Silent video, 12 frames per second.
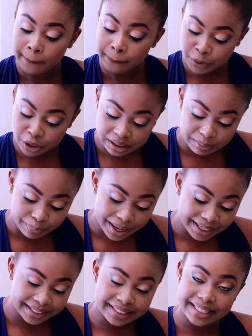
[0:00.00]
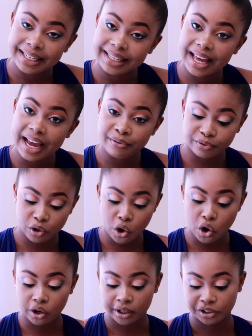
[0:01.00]
Municipality
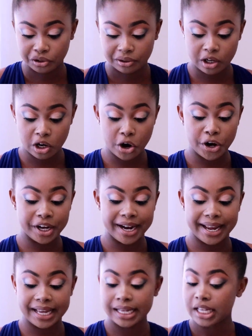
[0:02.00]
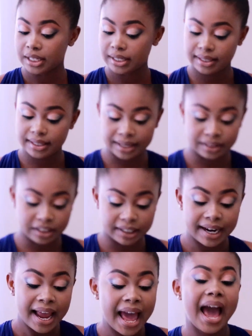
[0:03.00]
Lifelong Learning
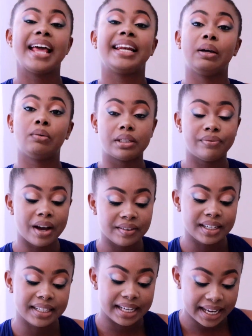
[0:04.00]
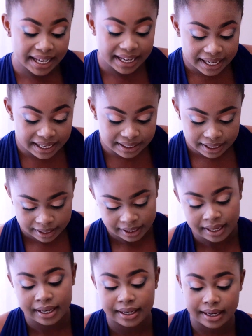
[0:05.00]
Center, and it was founded in
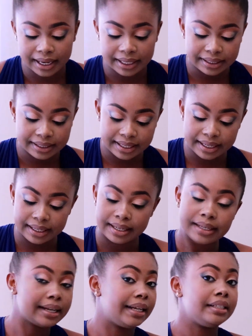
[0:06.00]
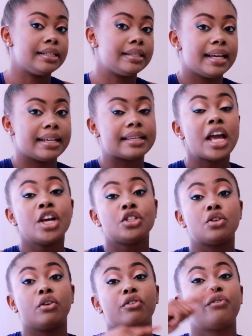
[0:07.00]
1996.
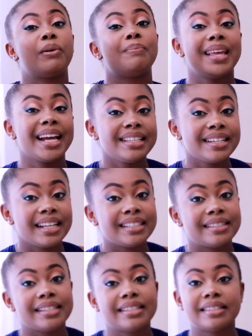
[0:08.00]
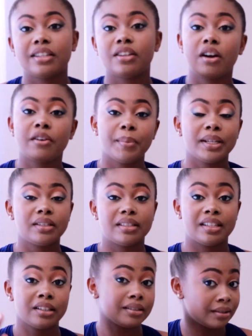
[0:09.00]
So from 1996, the government,
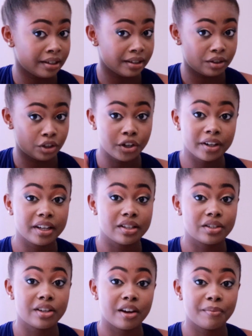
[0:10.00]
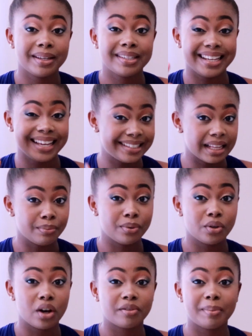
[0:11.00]
the Turkish government, the Istanbul
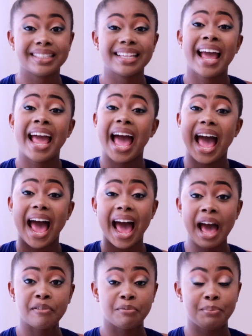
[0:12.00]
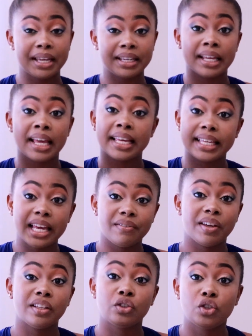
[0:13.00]
government, have been
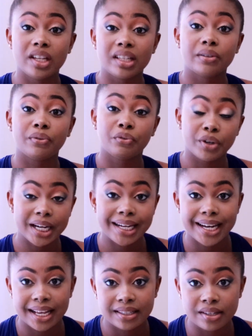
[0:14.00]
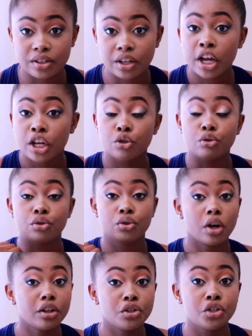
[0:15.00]
giving these free lessons to
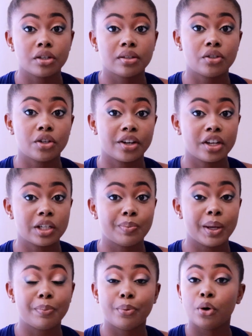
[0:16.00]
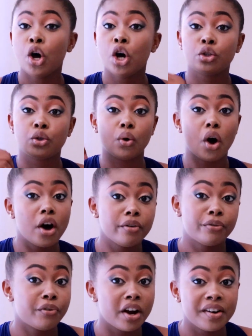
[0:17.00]
not just Turkish people, to
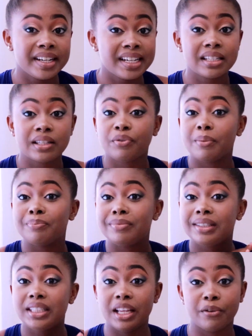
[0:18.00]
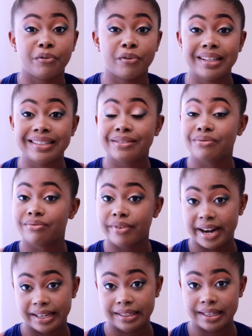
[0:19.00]
foreigners from different
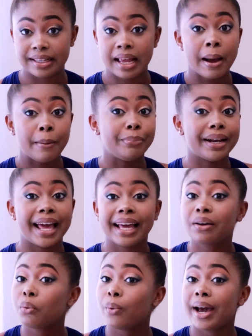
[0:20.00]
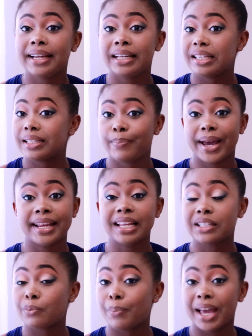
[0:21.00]
races, black, white, Hispanic,
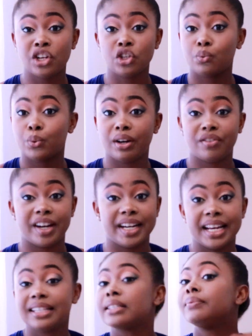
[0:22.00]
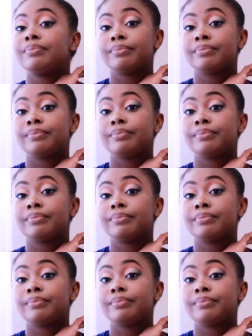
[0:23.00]
Spanish, whatever it is.